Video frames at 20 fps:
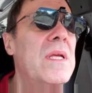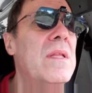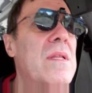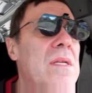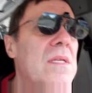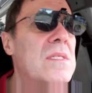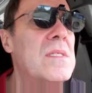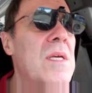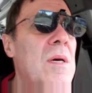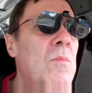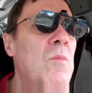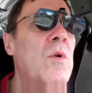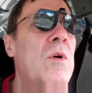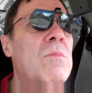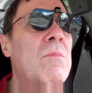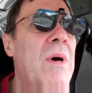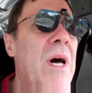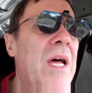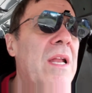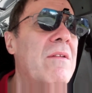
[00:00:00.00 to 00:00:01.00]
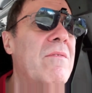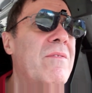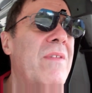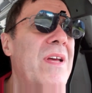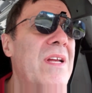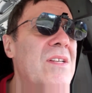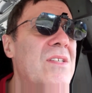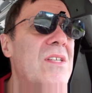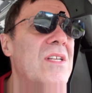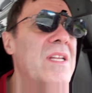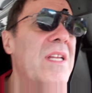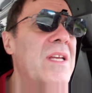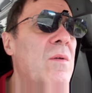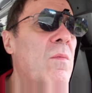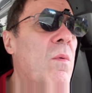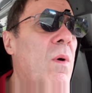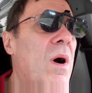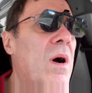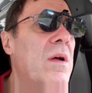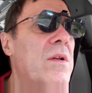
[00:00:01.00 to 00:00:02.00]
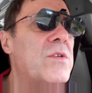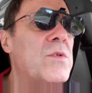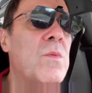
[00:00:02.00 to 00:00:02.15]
that someone might eventually watch